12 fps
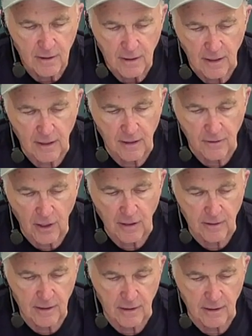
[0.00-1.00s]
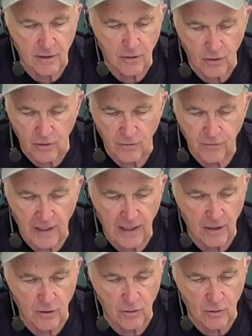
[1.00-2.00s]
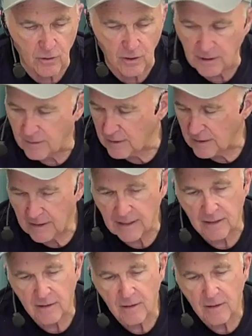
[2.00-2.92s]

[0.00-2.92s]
not get into the fire and the heat.